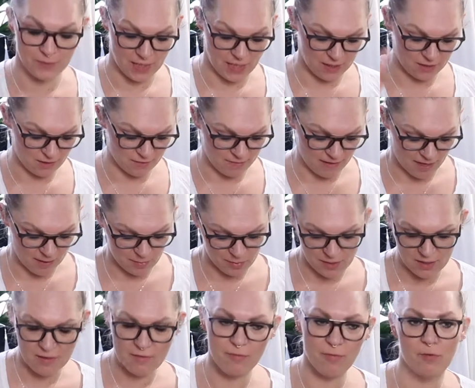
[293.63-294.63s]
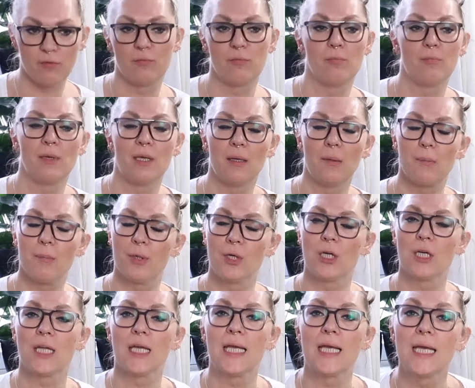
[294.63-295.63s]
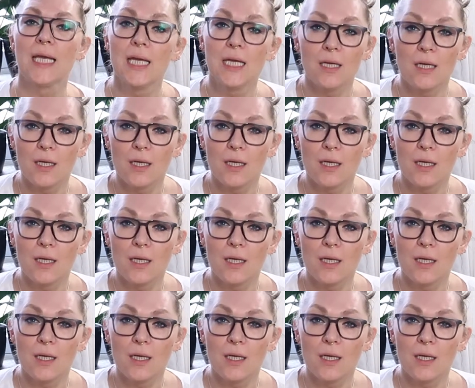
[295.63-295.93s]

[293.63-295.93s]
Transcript: And if I believe in burning